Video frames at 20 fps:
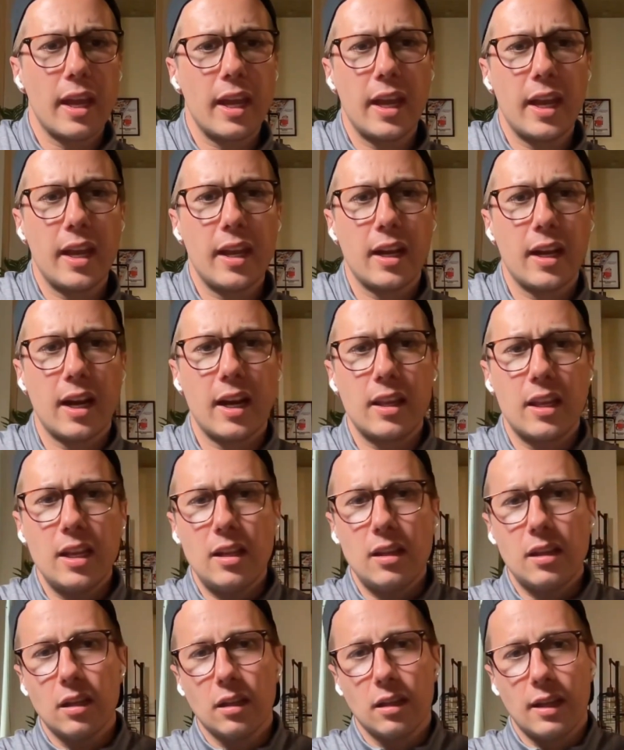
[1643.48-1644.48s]
And I
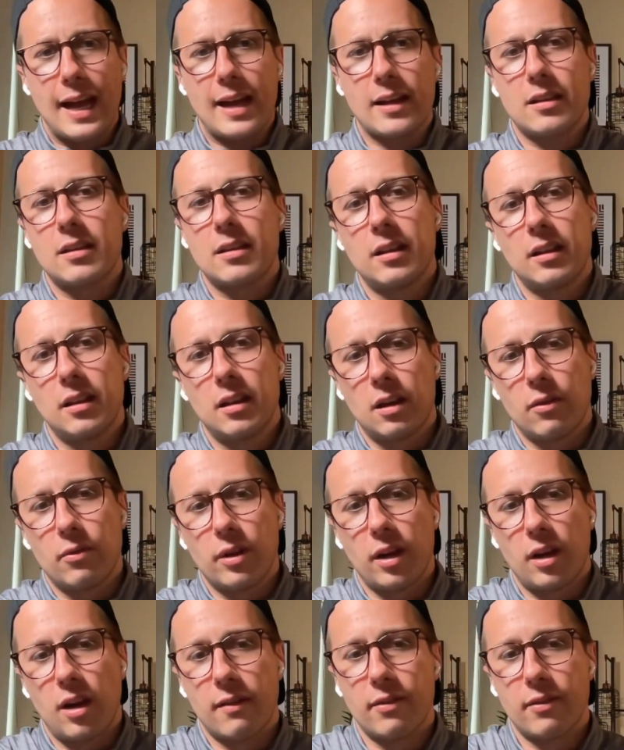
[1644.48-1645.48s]
think the last thing that I
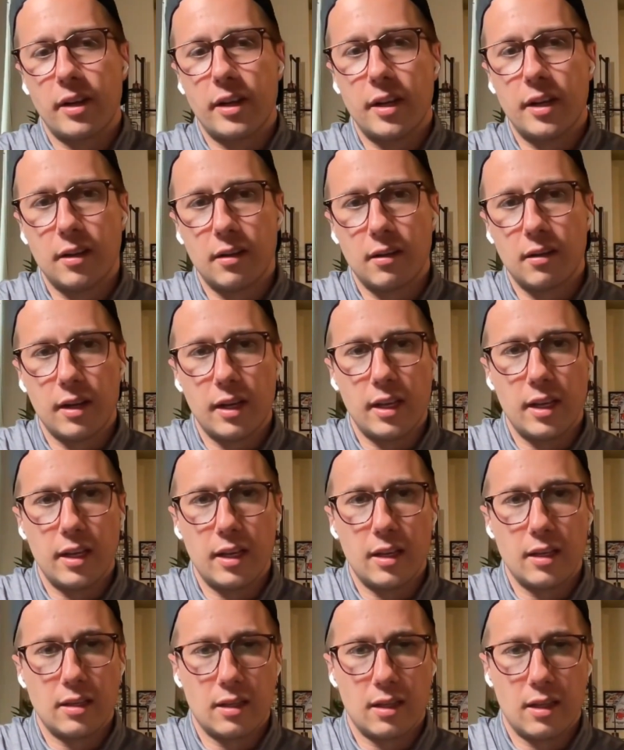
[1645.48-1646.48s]
want to cover here
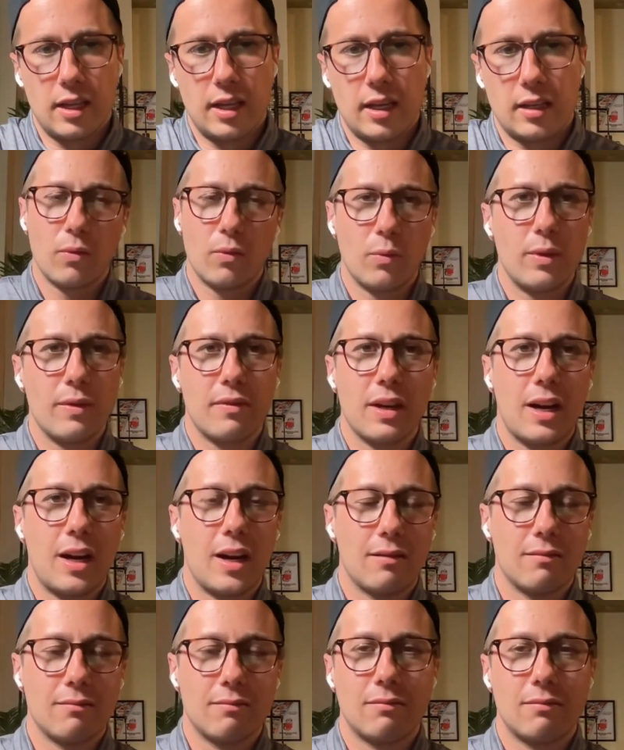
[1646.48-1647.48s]
is this. We've
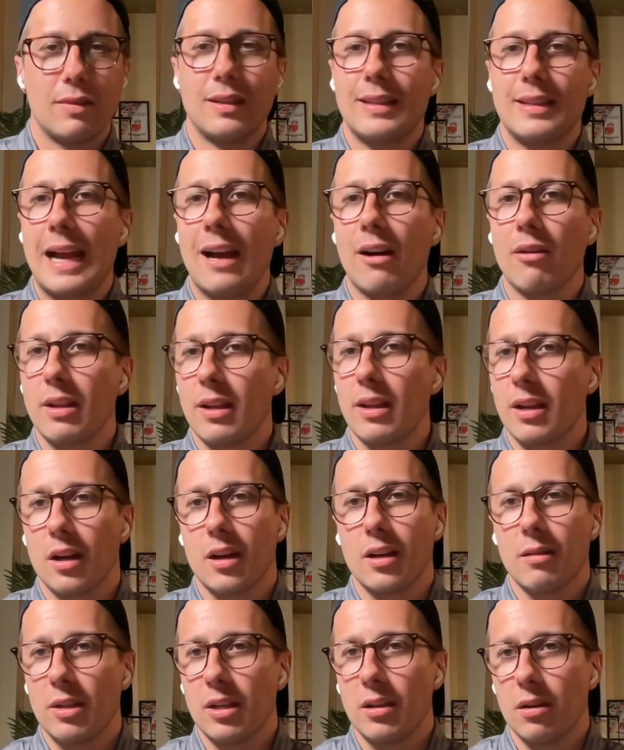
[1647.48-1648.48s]
got the down
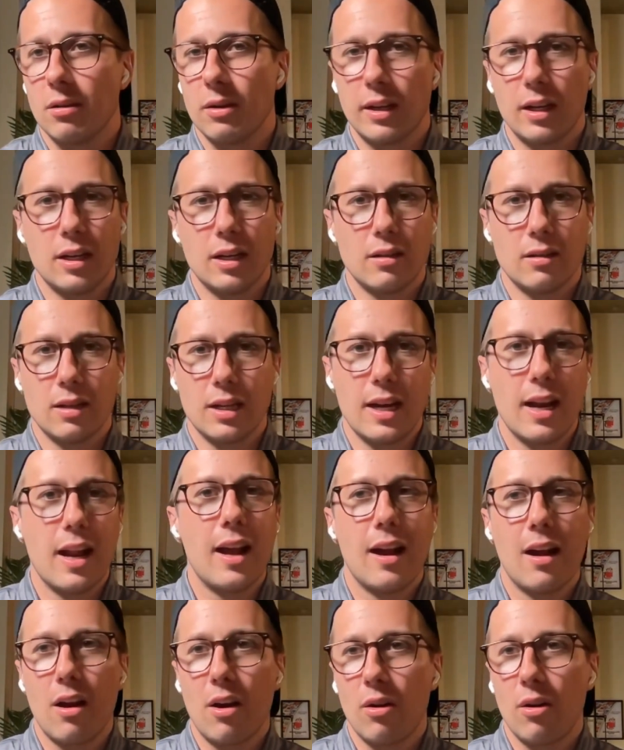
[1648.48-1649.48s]
economy going on right
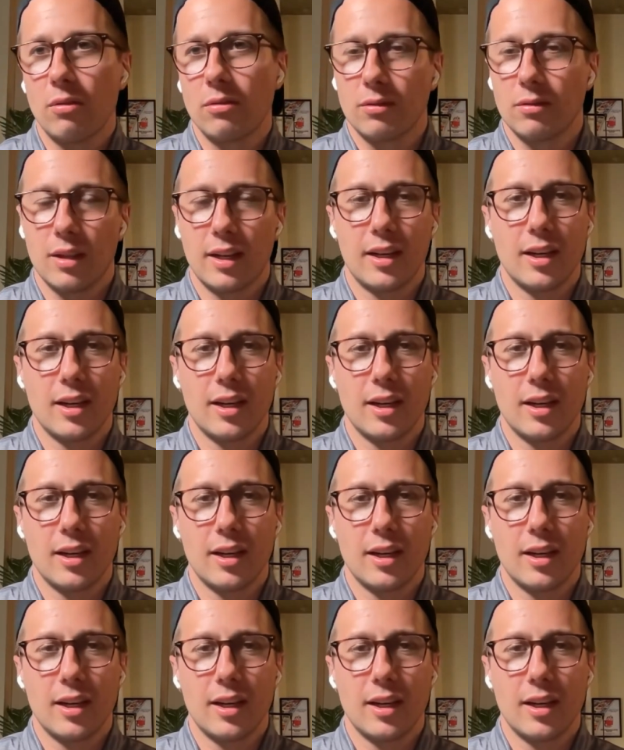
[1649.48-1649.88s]
now.